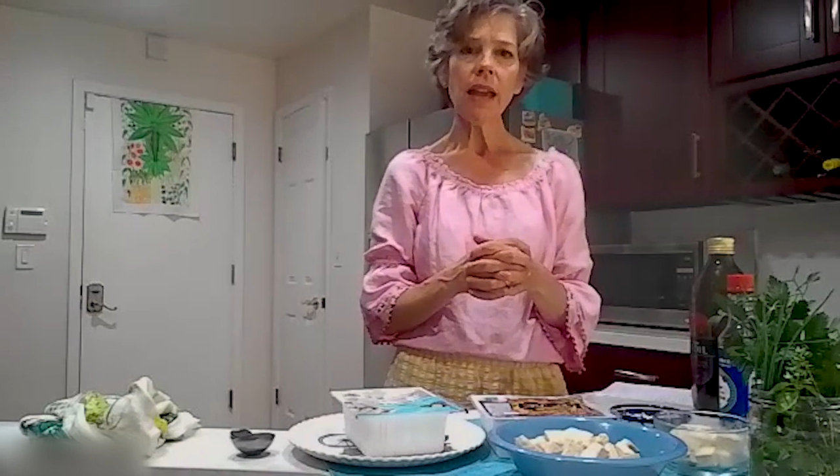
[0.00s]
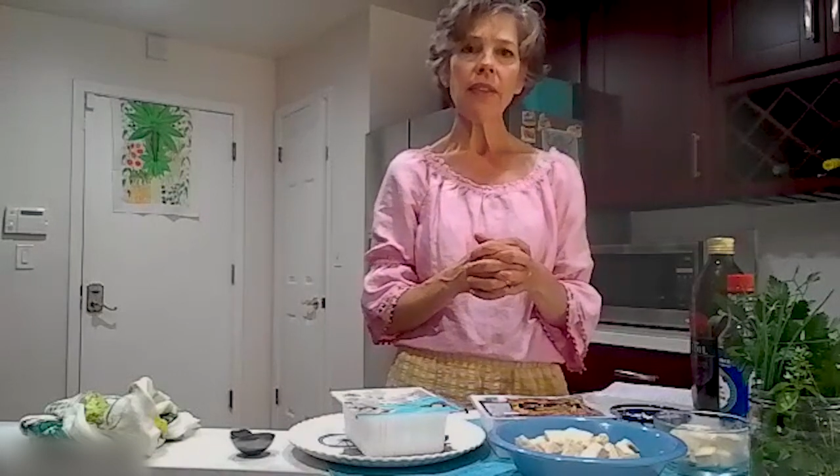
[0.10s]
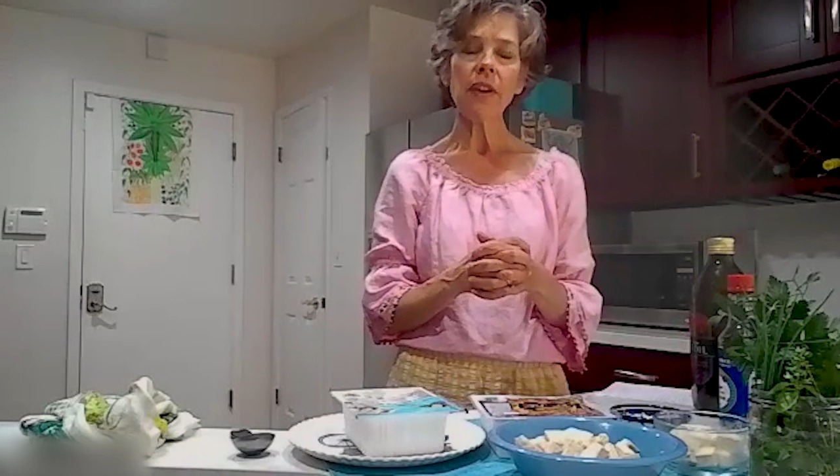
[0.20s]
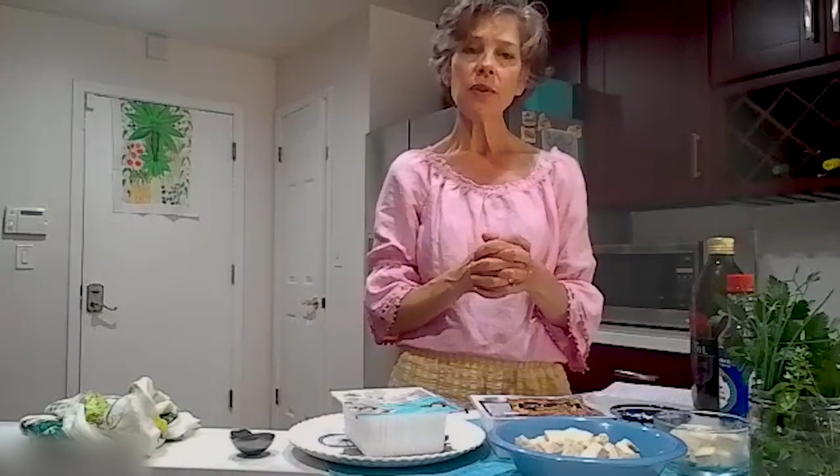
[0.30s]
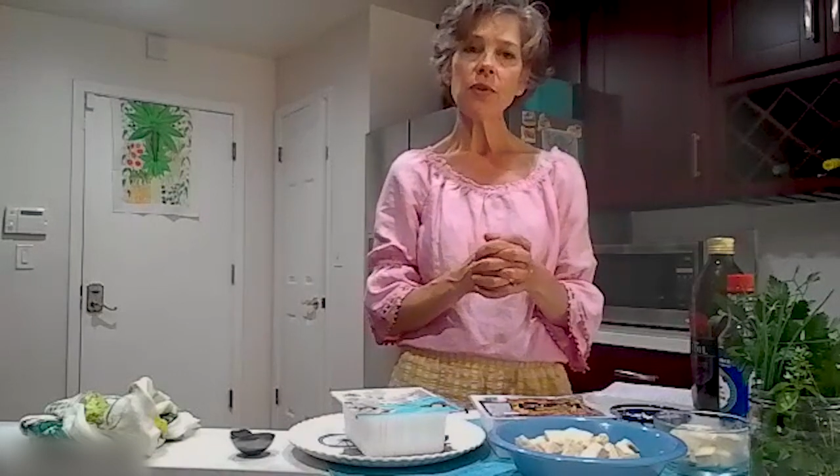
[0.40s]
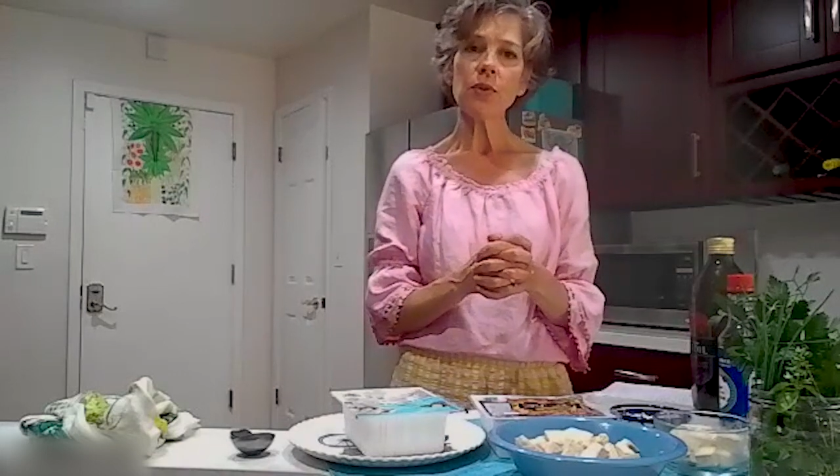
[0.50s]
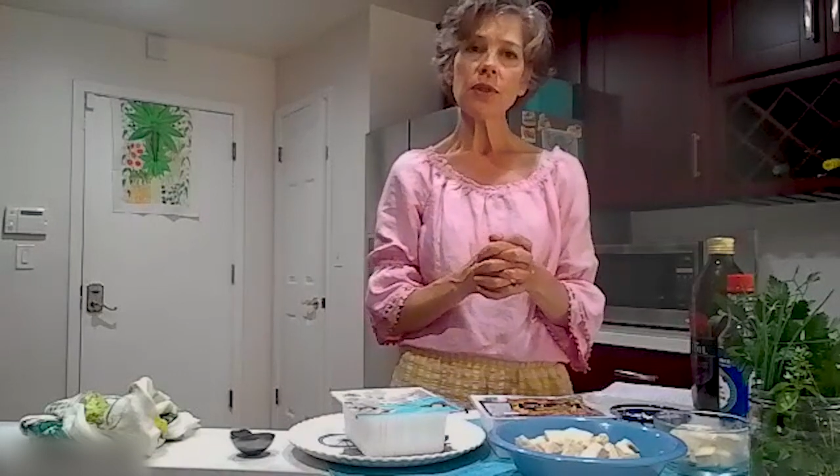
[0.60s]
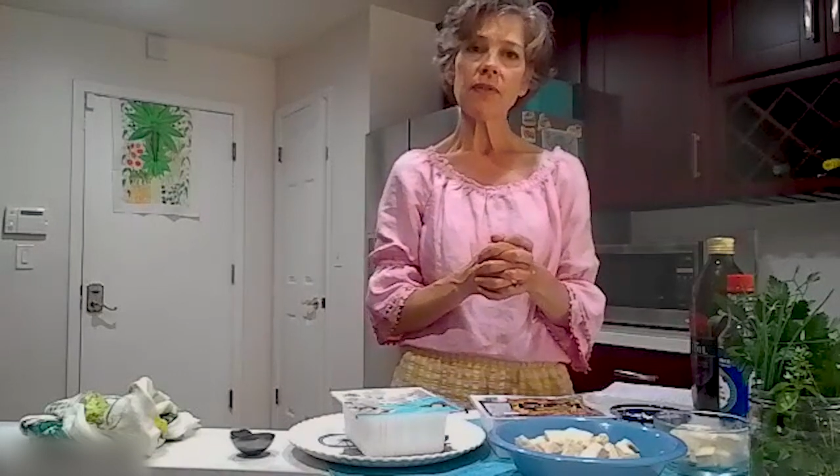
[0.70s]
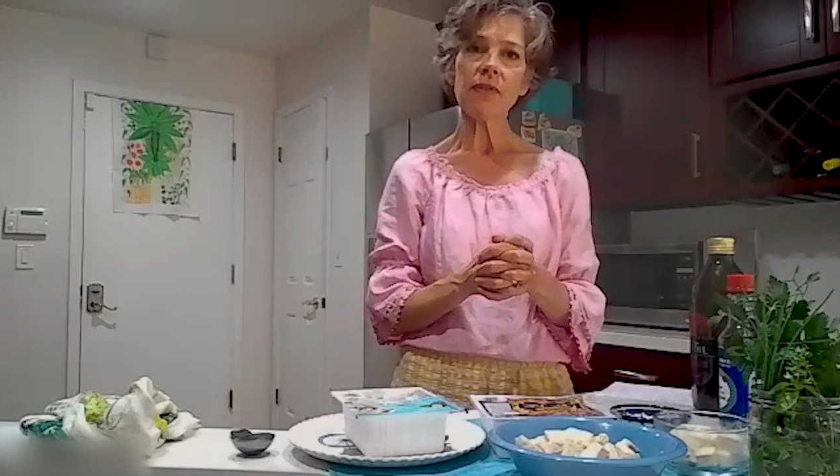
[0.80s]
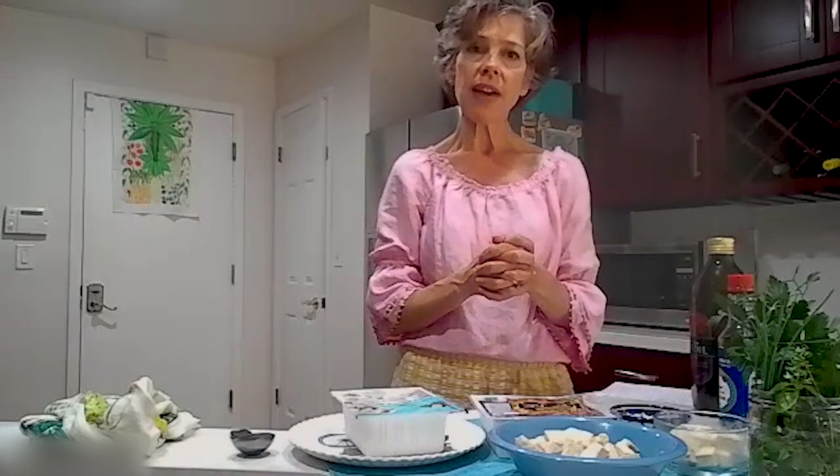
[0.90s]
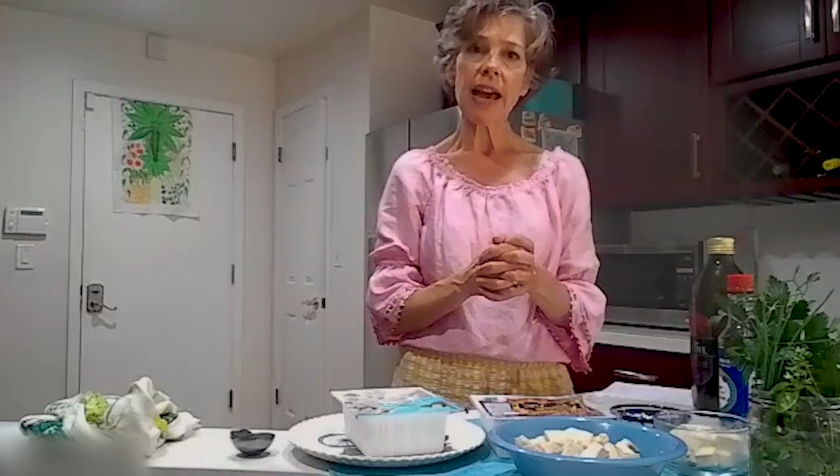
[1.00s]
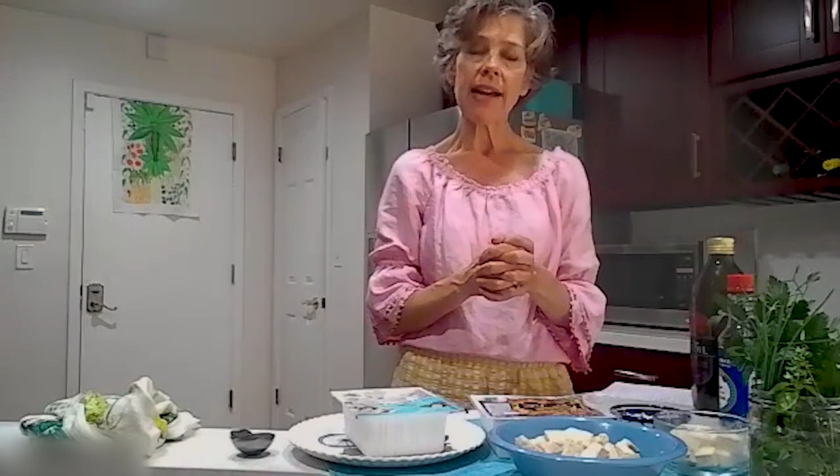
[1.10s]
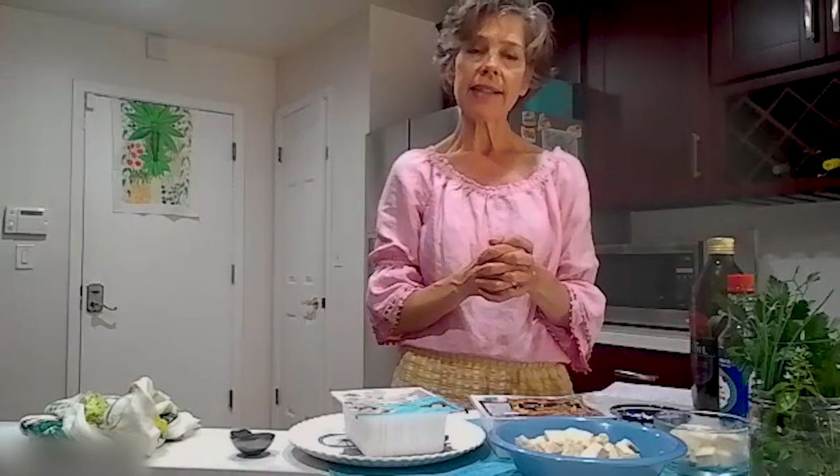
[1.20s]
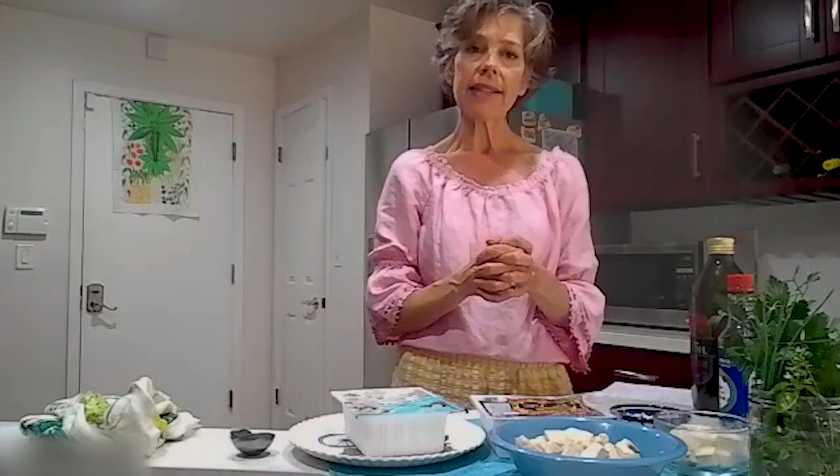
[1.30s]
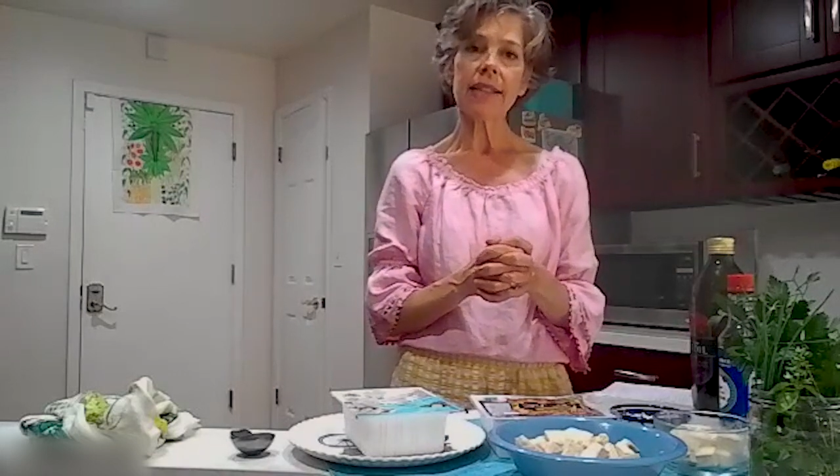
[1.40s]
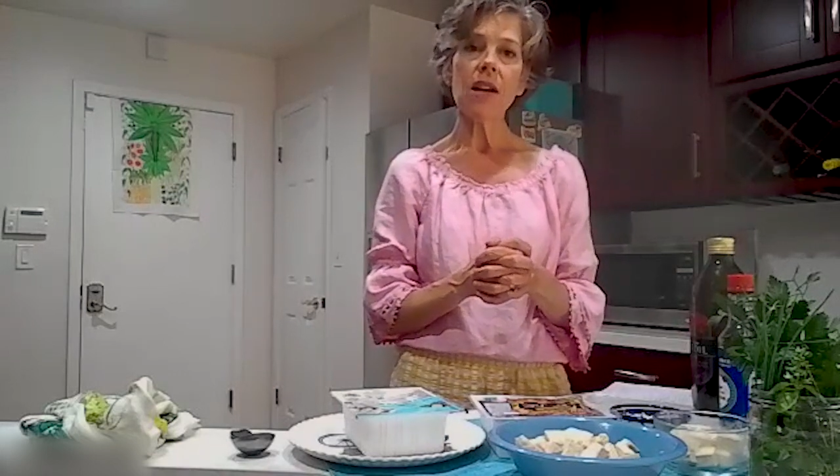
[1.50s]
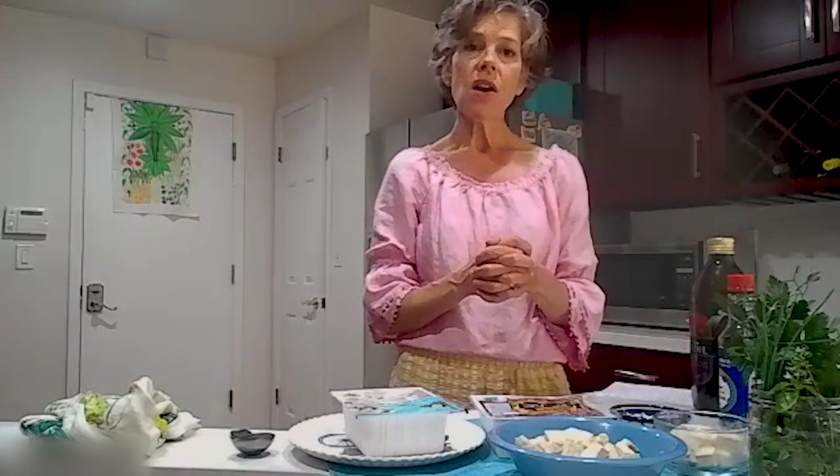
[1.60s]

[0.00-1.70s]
and those sorts of fats